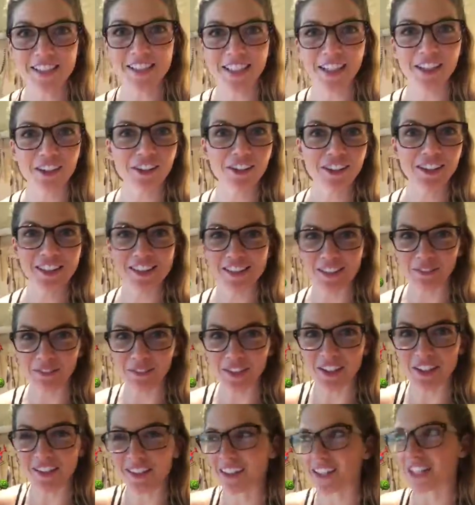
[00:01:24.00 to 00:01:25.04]
is literally
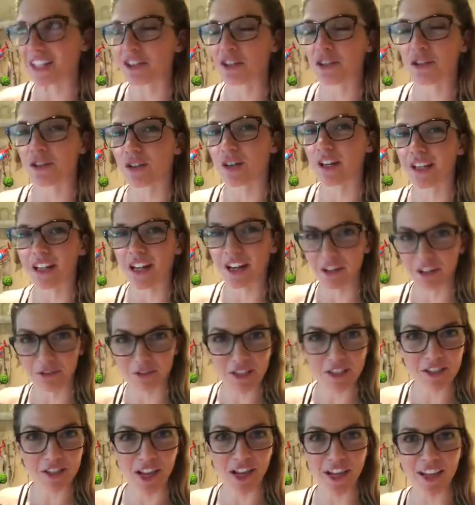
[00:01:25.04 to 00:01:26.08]
something like straight out of a
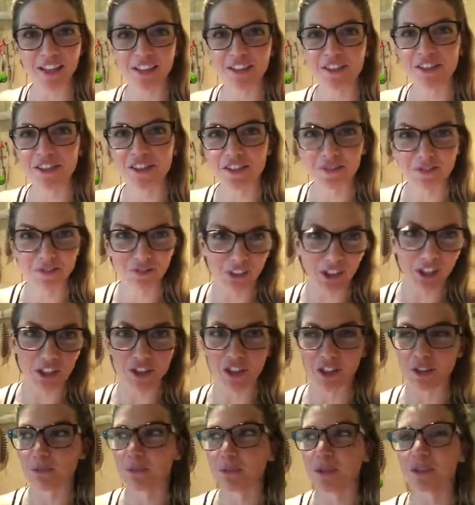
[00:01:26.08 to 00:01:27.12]
science
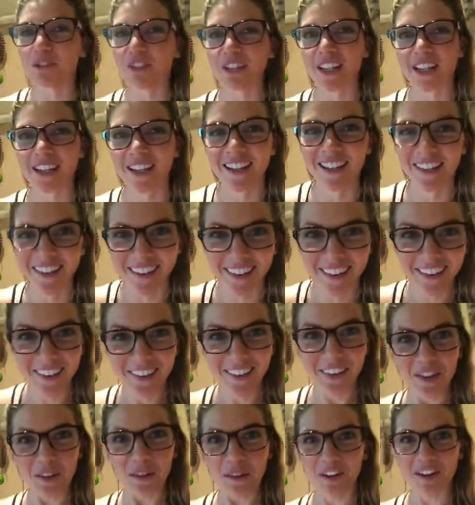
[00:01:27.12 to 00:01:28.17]
fiction movie
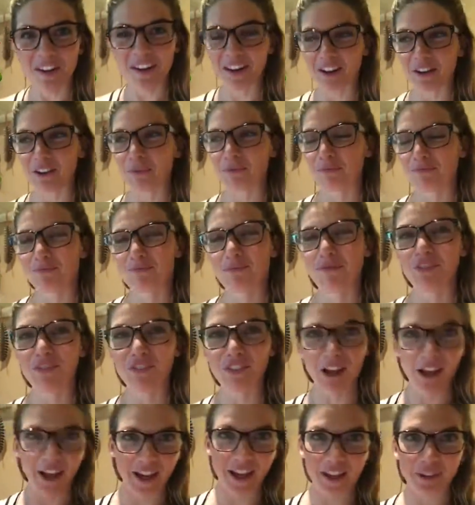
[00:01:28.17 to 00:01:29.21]
where
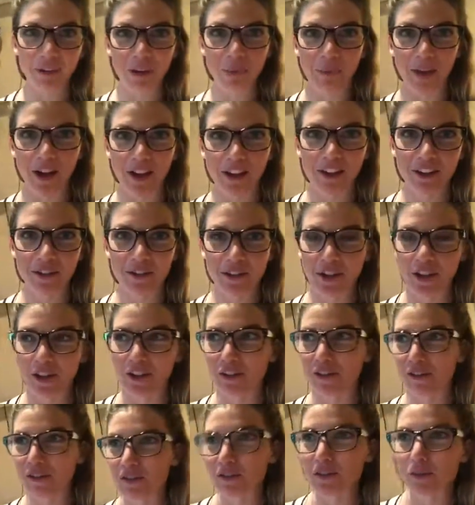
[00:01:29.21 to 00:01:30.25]
flying robotic
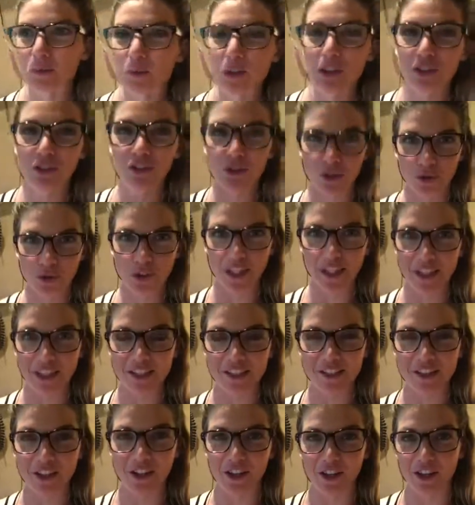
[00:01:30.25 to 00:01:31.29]
drones with
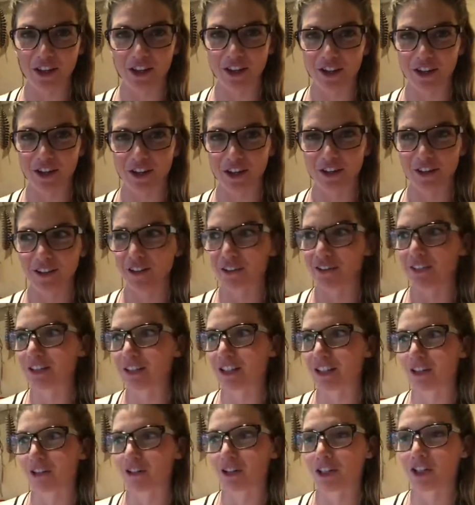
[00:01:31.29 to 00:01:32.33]
trees are
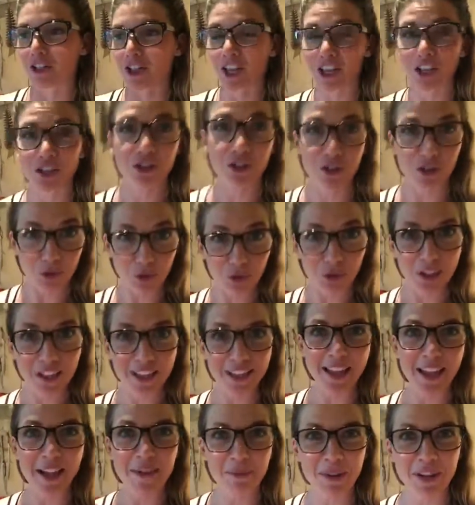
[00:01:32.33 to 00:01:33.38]
literally like
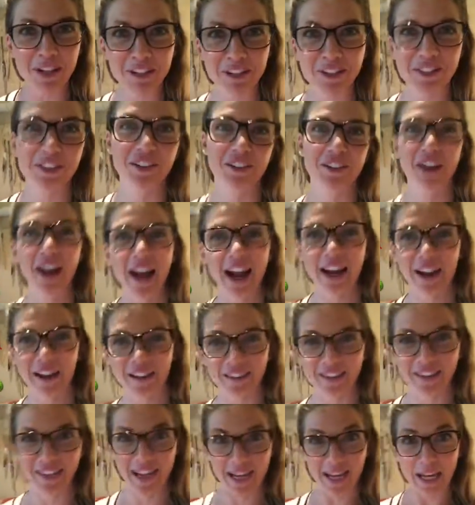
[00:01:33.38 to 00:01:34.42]
shooting them into the
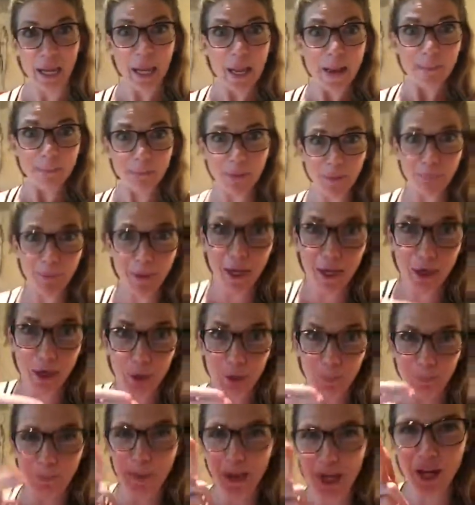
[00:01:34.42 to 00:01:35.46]
ground like pew
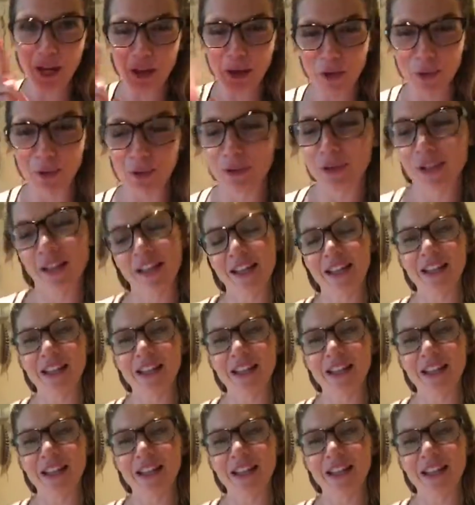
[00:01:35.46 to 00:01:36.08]
pew pew,